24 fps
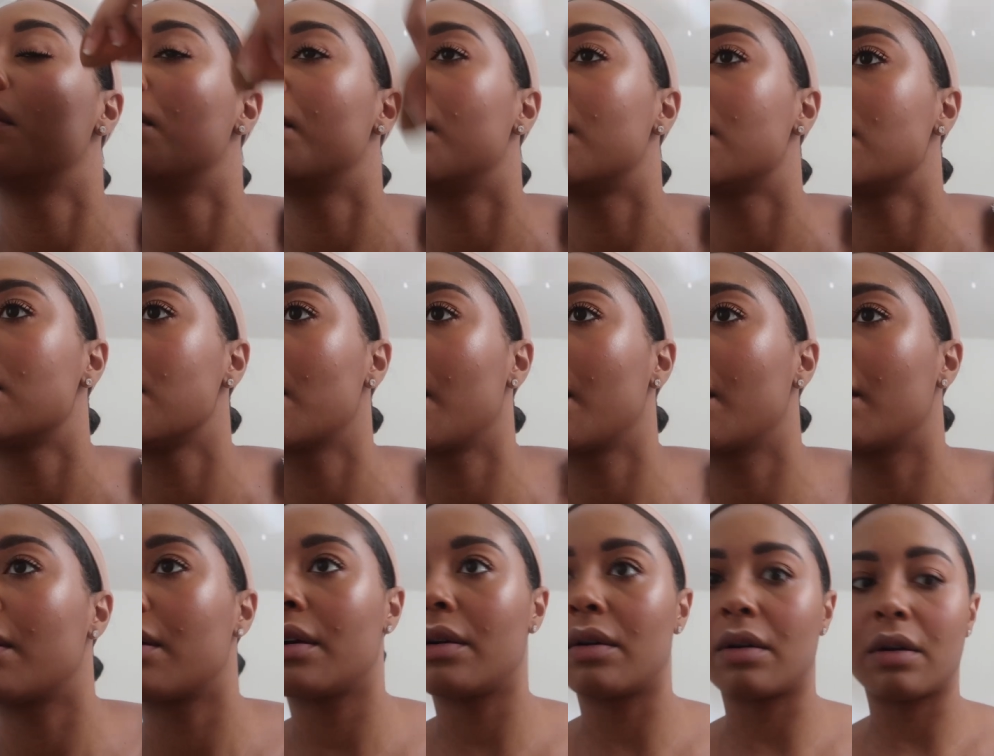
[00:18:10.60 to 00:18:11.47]

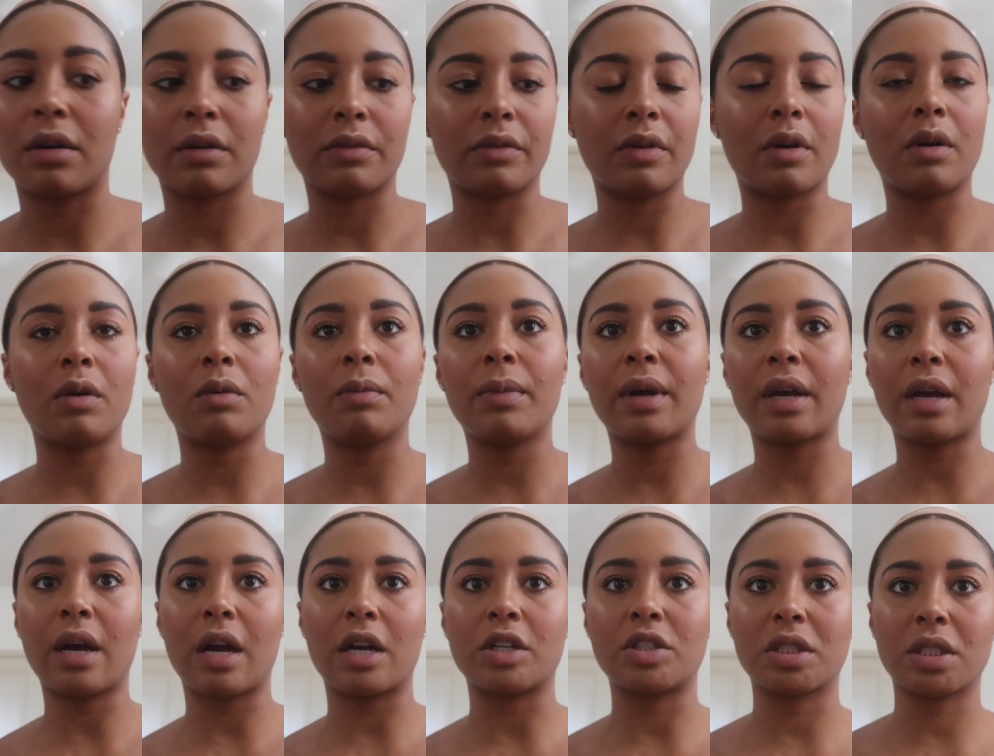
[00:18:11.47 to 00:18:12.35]
mascara off. Oh my
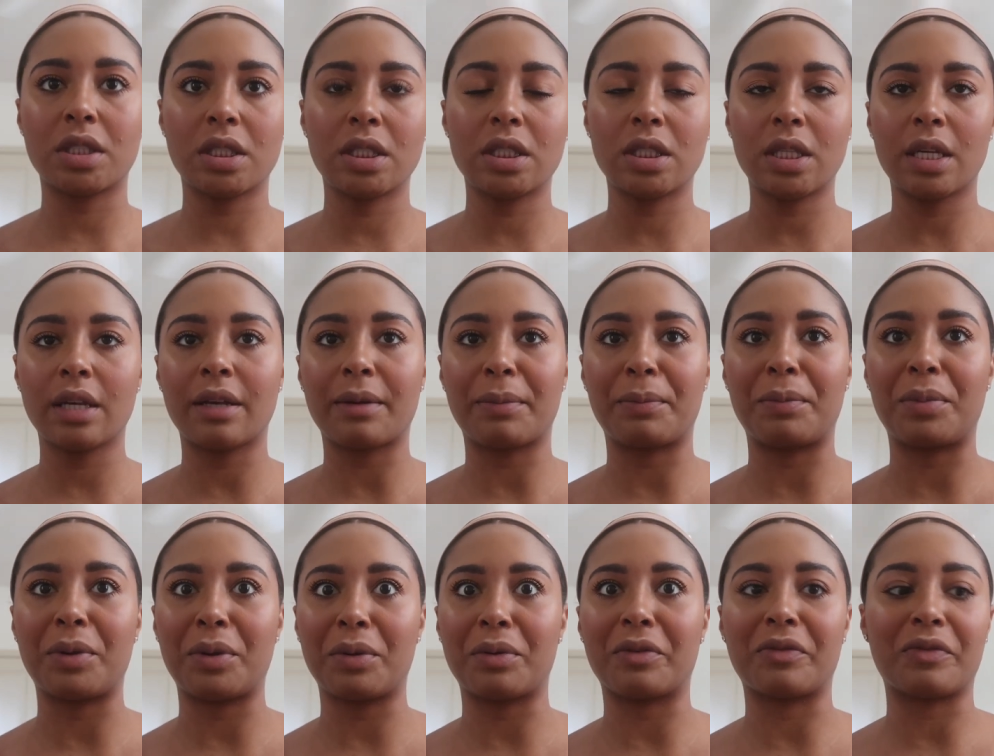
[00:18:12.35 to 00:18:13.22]
gosh, this is like
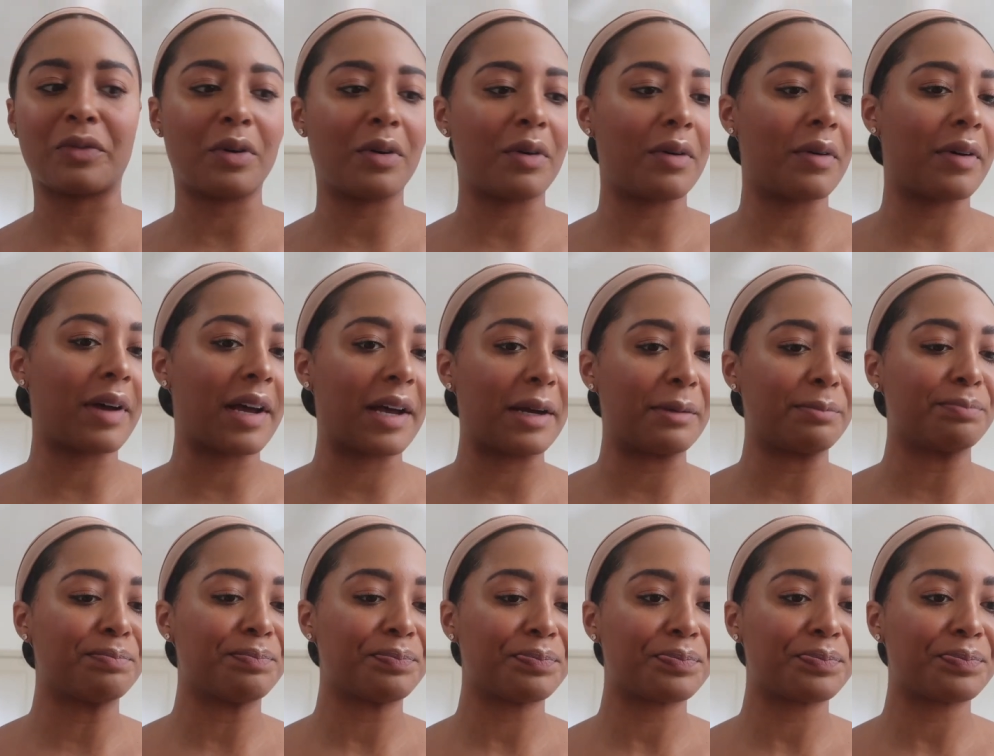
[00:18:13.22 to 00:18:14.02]
beautiful. Okay.